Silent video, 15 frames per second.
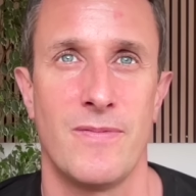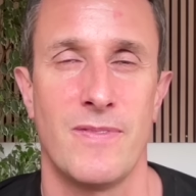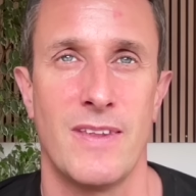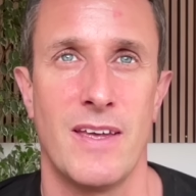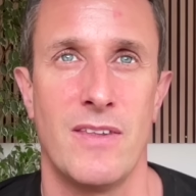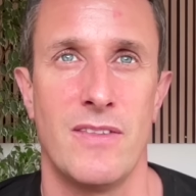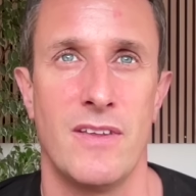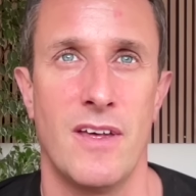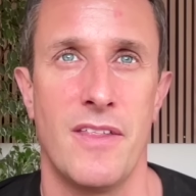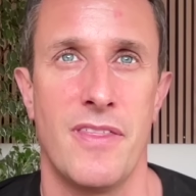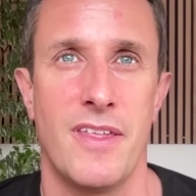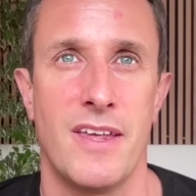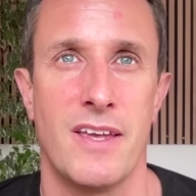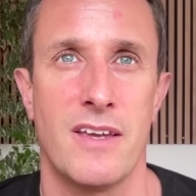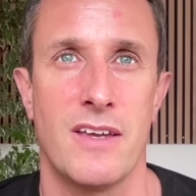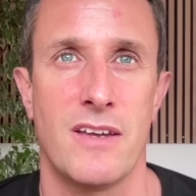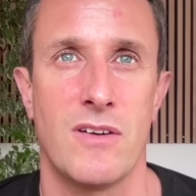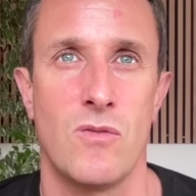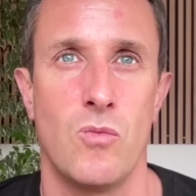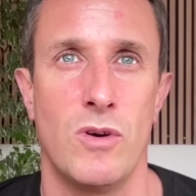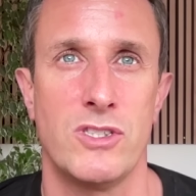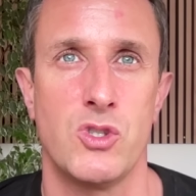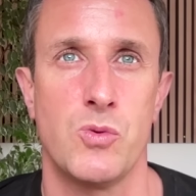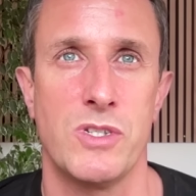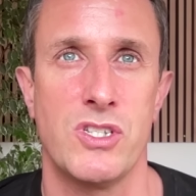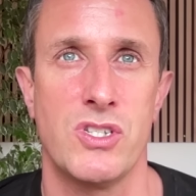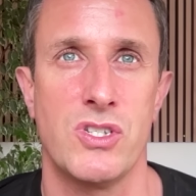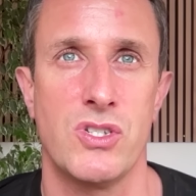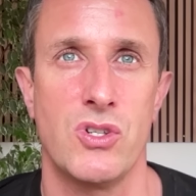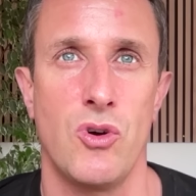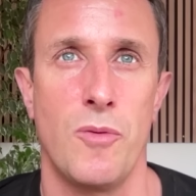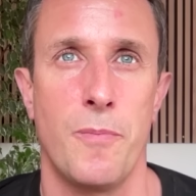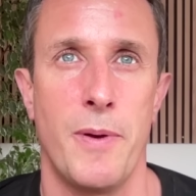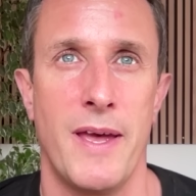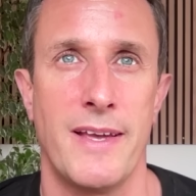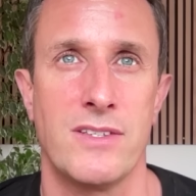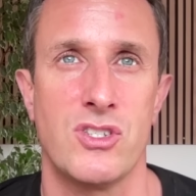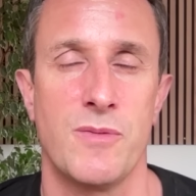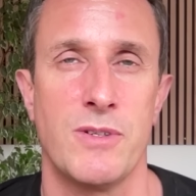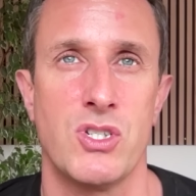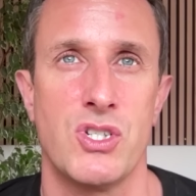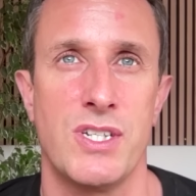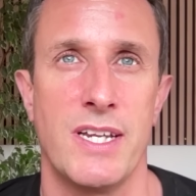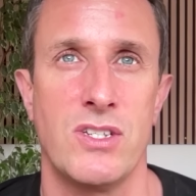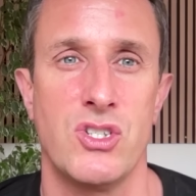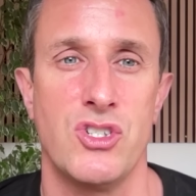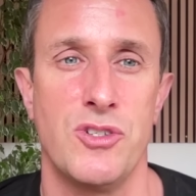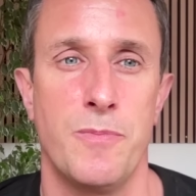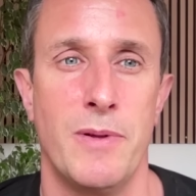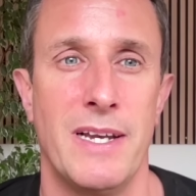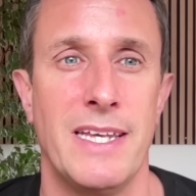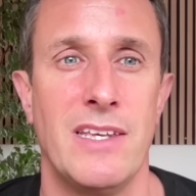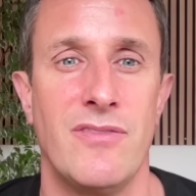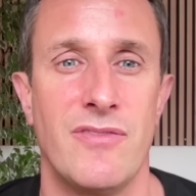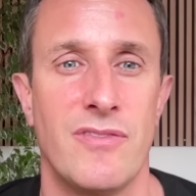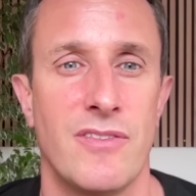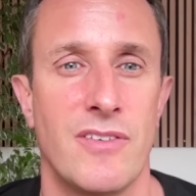And I think once we stop paying so much attention to belief